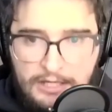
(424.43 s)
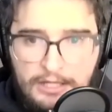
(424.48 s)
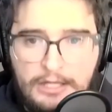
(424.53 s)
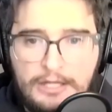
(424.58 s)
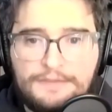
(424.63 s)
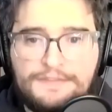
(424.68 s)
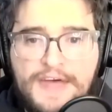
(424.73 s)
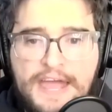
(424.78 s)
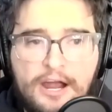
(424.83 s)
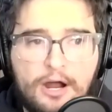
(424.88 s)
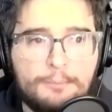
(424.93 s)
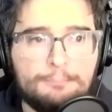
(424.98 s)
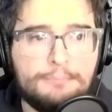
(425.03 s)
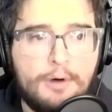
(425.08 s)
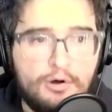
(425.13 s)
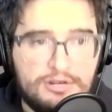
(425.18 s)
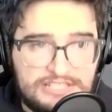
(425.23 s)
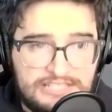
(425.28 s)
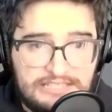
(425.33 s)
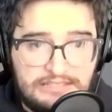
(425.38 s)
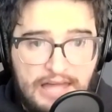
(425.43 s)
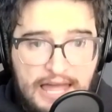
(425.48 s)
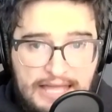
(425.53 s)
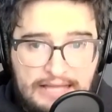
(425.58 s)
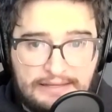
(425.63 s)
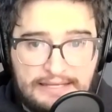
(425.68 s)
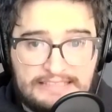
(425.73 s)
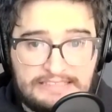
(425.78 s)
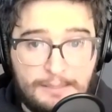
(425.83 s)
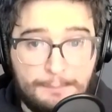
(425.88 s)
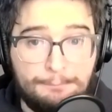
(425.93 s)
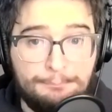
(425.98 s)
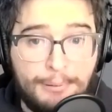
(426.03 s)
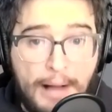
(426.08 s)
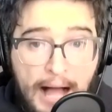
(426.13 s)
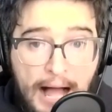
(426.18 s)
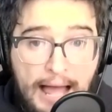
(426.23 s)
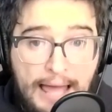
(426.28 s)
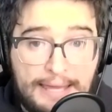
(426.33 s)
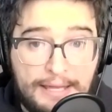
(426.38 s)
They are most likely to
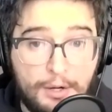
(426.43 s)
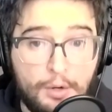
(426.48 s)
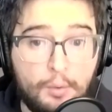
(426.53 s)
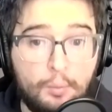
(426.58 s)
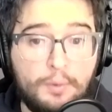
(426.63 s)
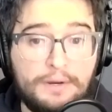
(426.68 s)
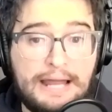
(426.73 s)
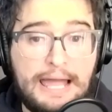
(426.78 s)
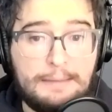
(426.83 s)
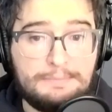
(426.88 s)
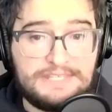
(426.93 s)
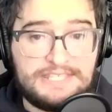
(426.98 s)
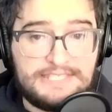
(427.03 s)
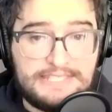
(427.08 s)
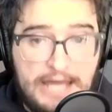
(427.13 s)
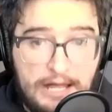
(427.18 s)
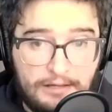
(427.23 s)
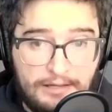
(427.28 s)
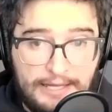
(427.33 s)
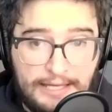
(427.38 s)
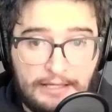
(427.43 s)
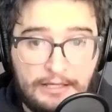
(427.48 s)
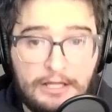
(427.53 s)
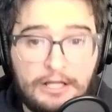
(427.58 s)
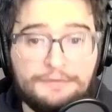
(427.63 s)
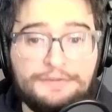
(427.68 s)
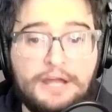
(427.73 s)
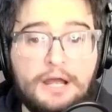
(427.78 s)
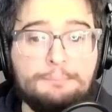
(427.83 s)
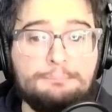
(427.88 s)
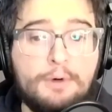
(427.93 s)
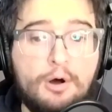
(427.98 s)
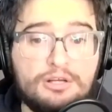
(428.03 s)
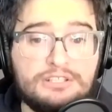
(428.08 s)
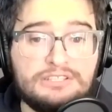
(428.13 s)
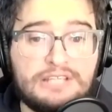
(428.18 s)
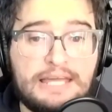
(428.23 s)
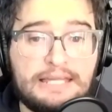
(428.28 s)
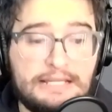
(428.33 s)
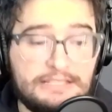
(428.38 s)
buy what I am selling. They are
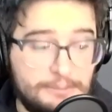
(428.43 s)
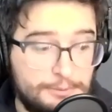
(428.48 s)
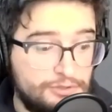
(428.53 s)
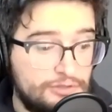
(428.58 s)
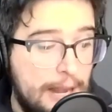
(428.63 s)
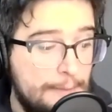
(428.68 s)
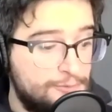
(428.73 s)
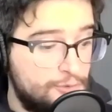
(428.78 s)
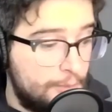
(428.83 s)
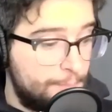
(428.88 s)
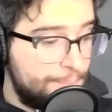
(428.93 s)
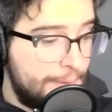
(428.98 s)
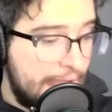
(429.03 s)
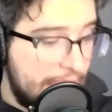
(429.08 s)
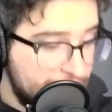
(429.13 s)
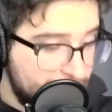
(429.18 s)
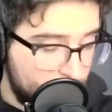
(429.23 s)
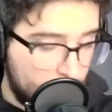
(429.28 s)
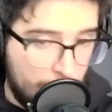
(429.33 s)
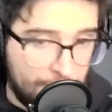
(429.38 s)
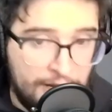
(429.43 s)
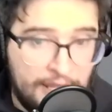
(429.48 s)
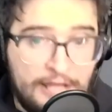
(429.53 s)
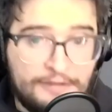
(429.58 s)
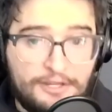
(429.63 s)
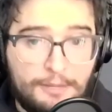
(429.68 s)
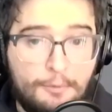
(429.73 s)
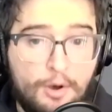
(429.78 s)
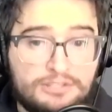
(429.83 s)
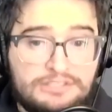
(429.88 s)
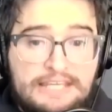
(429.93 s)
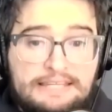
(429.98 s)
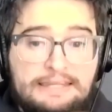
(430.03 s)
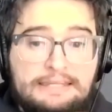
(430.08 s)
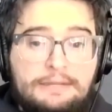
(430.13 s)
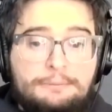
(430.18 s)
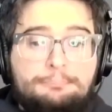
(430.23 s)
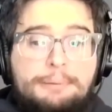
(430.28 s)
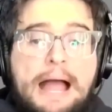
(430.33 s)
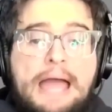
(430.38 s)
most likely to subscribe to a Patreon. They're most likely to
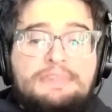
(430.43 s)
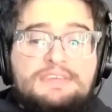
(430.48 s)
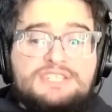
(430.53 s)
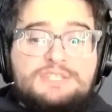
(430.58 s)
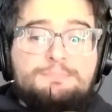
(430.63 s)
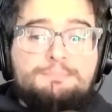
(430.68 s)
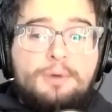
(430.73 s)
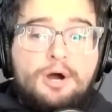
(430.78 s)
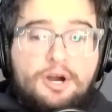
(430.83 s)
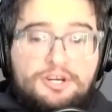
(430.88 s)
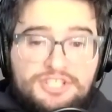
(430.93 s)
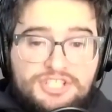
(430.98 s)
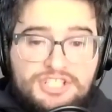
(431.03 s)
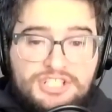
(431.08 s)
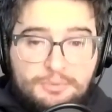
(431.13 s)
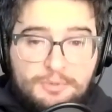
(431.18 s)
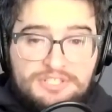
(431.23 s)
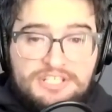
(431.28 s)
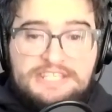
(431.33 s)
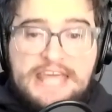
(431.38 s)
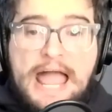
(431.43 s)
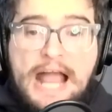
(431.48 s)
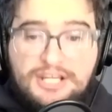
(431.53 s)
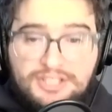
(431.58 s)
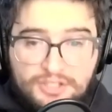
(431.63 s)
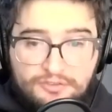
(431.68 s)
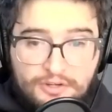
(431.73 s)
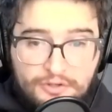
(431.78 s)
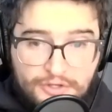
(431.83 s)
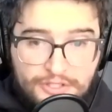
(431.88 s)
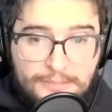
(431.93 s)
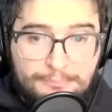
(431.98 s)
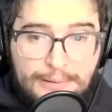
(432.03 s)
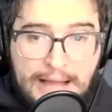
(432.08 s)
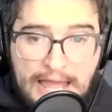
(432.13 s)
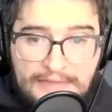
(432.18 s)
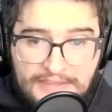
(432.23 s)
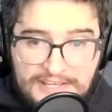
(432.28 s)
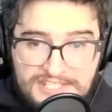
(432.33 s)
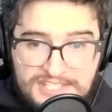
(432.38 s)
buy this merch, which is actually real. You can
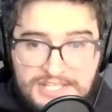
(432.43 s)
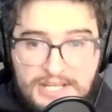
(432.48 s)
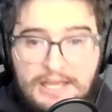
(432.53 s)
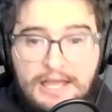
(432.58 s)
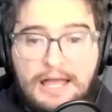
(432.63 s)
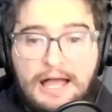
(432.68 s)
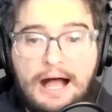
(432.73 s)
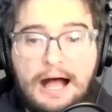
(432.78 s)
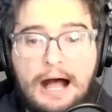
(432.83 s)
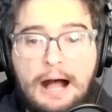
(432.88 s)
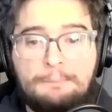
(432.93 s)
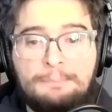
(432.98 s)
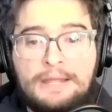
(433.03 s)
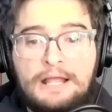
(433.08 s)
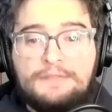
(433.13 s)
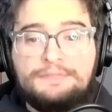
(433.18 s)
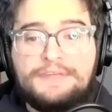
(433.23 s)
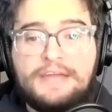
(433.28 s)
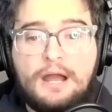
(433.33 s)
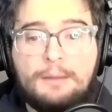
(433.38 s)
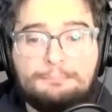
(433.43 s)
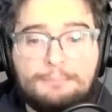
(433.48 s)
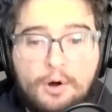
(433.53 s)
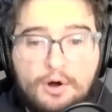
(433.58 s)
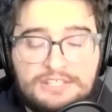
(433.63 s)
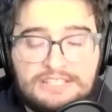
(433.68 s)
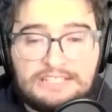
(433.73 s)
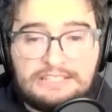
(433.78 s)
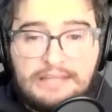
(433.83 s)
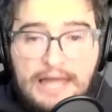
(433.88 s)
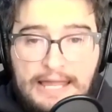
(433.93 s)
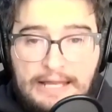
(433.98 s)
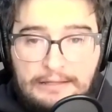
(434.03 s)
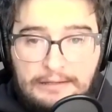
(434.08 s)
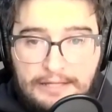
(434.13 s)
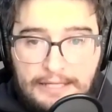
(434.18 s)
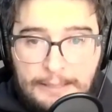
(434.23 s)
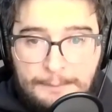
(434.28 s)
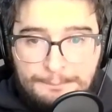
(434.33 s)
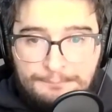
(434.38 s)
buy this. Um, they are most
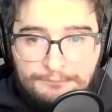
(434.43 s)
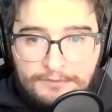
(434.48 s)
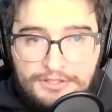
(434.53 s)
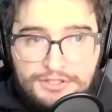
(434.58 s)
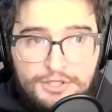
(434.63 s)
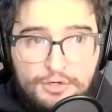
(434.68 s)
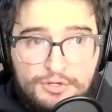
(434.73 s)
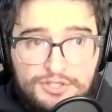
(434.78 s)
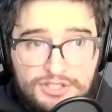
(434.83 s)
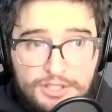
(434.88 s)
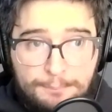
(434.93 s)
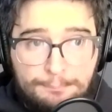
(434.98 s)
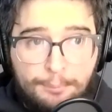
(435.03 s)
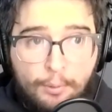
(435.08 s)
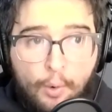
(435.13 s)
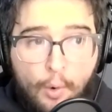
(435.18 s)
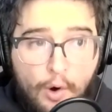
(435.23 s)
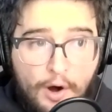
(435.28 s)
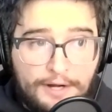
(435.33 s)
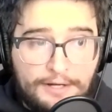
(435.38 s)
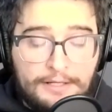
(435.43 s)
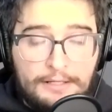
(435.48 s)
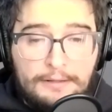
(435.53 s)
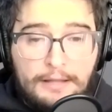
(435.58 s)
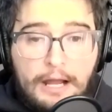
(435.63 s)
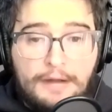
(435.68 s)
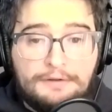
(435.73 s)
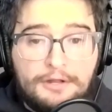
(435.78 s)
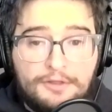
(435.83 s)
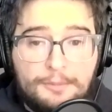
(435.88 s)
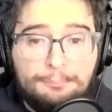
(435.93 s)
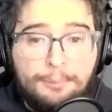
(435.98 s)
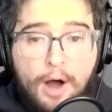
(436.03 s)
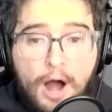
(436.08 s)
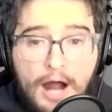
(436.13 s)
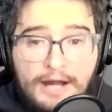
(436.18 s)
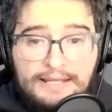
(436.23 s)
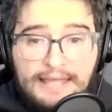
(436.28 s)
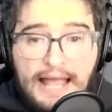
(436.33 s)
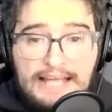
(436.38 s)
likely to support another
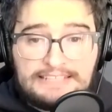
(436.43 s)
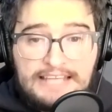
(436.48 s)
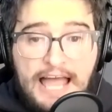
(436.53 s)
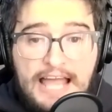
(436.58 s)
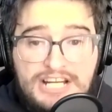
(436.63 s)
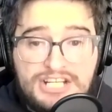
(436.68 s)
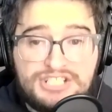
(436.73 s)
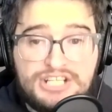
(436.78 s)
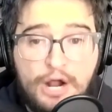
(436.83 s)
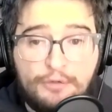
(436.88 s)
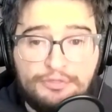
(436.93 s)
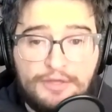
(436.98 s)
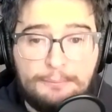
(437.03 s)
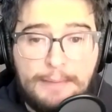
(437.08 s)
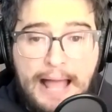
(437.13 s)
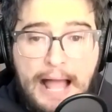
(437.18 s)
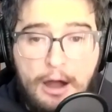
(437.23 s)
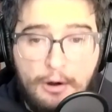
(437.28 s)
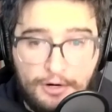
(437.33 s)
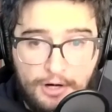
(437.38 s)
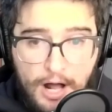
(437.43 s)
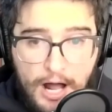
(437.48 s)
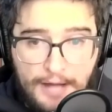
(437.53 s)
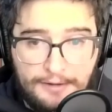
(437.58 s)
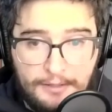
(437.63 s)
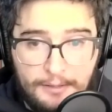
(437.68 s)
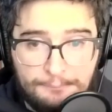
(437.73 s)
podcast I shout them out on.